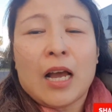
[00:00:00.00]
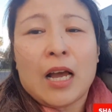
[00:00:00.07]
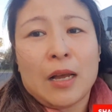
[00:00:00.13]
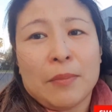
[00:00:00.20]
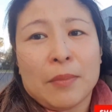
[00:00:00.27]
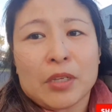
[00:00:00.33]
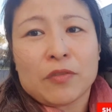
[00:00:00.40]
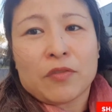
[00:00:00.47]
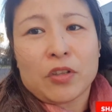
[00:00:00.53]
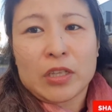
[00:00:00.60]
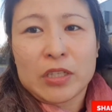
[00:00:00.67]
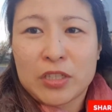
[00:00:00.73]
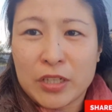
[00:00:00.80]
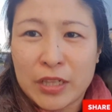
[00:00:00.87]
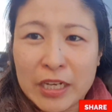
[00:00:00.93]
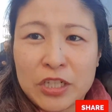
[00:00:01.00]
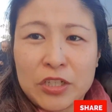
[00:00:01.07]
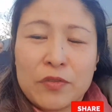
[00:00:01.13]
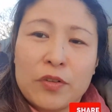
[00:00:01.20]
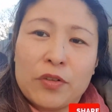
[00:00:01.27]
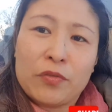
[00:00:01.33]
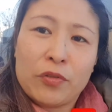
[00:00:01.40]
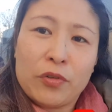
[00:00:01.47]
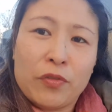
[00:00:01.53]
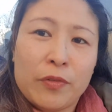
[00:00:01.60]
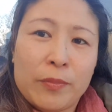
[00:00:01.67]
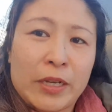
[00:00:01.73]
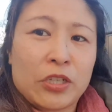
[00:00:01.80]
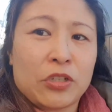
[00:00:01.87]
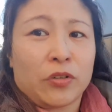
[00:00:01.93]
and you've got insulations for the roof,
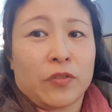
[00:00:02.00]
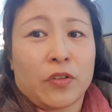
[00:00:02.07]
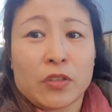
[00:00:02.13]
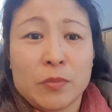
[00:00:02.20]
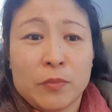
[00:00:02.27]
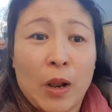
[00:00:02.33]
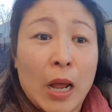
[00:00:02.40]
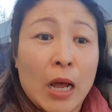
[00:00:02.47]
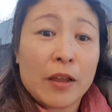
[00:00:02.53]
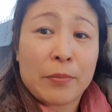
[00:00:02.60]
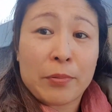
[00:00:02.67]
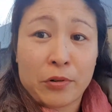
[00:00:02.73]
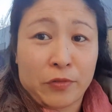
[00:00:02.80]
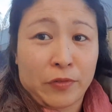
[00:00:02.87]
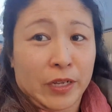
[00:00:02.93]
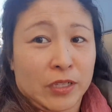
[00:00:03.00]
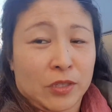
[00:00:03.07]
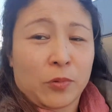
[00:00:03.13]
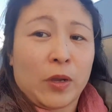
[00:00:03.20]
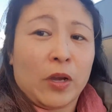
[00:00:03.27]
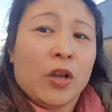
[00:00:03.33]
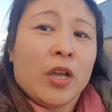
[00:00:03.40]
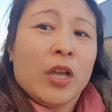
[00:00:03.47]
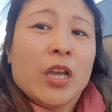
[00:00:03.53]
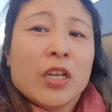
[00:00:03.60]
and make sure you've got some pipe roofing as well.